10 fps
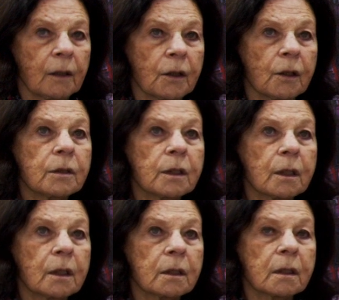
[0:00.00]
Those
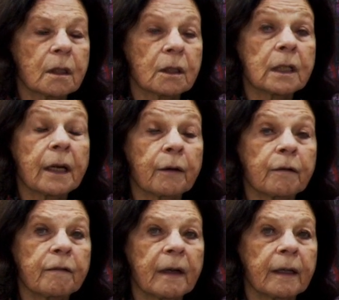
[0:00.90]
things that are
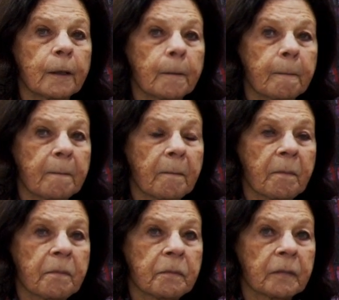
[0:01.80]
terrifying,
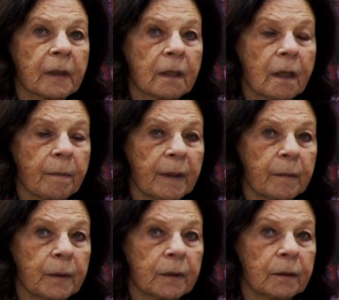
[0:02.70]
that
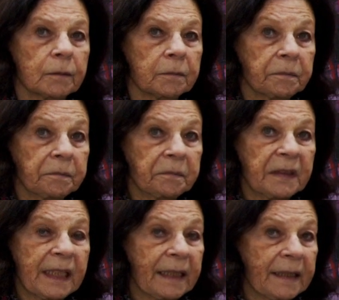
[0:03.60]
people
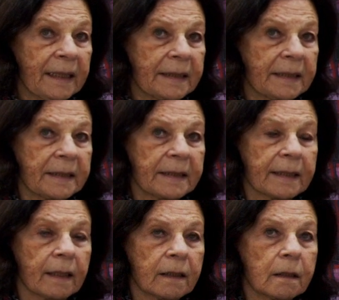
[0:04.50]
deign not to
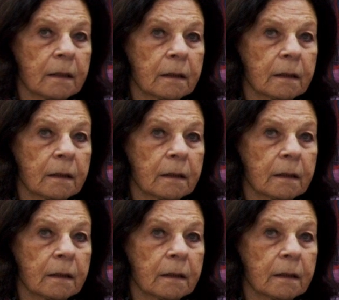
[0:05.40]
discuss.